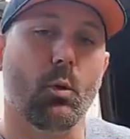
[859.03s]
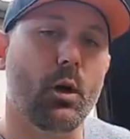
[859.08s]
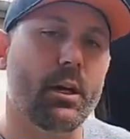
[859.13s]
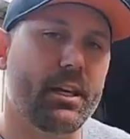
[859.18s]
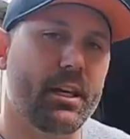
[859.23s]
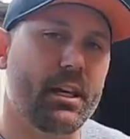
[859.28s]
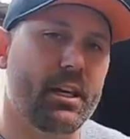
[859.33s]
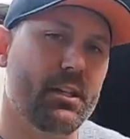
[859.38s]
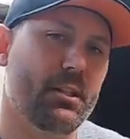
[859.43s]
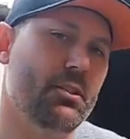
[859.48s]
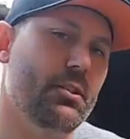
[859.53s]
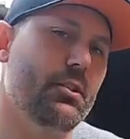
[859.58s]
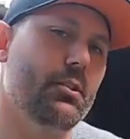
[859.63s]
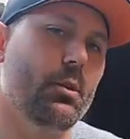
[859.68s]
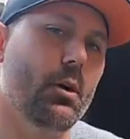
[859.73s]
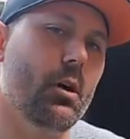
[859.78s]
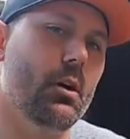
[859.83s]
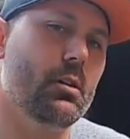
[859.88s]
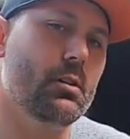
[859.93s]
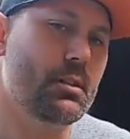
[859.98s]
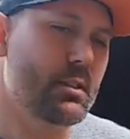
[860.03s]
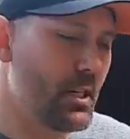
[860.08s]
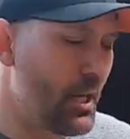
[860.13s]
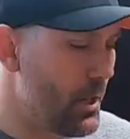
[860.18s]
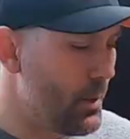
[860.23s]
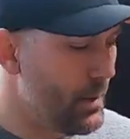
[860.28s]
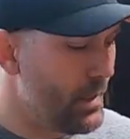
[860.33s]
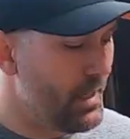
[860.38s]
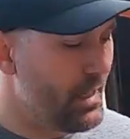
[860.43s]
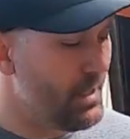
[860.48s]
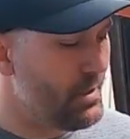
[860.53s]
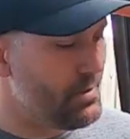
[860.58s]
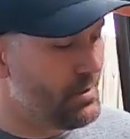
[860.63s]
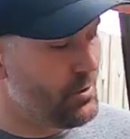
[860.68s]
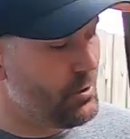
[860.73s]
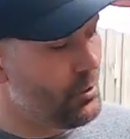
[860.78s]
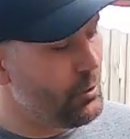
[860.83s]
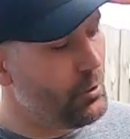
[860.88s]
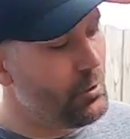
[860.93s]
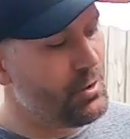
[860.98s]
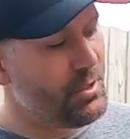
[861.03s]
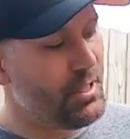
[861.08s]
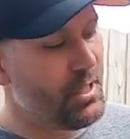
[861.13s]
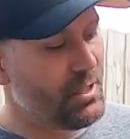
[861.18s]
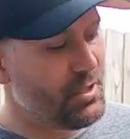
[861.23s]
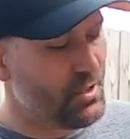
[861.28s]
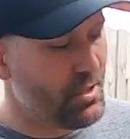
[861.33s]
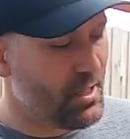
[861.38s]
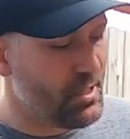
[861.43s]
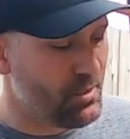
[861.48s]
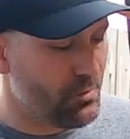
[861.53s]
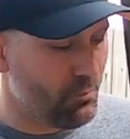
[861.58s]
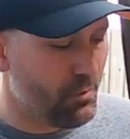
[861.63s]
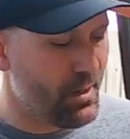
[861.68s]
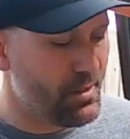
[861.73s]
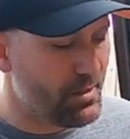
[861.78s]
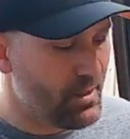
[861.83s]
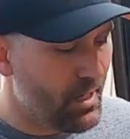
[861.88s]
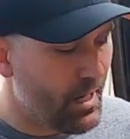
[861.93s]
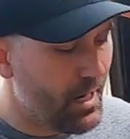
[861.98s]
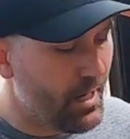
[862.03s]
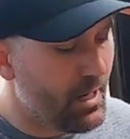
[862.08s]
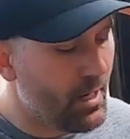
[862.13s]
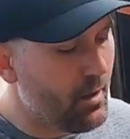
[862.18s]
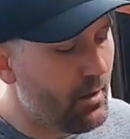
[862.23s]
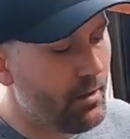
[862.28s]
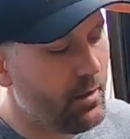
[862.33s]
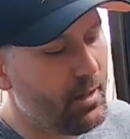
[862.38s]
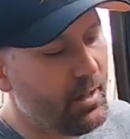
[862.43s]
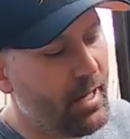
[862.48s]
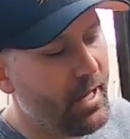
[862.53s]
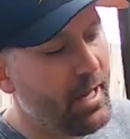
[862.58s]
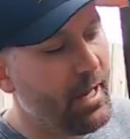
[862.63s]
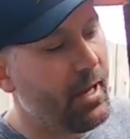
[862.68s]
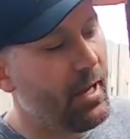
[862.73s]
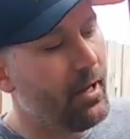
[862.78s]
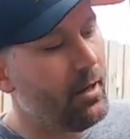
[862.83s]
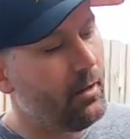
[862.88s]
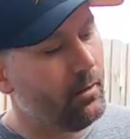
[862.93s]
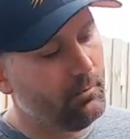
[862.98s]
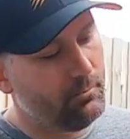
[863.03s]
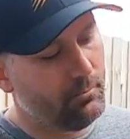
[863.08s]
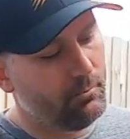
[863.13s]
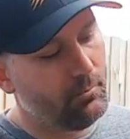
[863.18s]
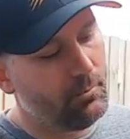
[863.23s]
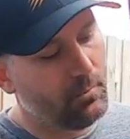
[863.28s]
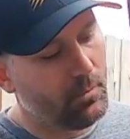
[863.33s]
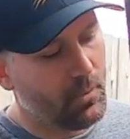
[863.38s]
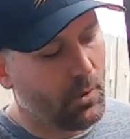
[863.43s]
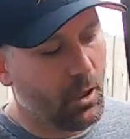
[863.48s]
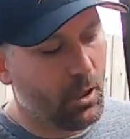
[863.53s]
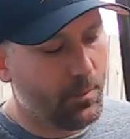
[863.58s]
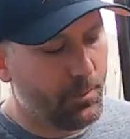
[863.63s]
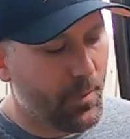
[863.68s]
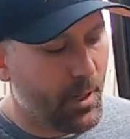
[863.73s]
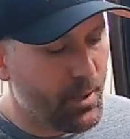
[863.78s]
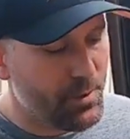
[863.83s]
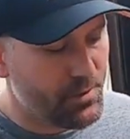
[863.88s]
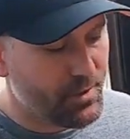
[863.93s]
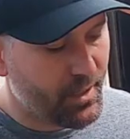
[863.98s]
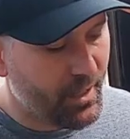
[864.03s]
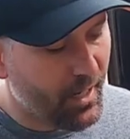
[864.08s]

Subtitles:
what you can do also is to ditch this resonator. Now on most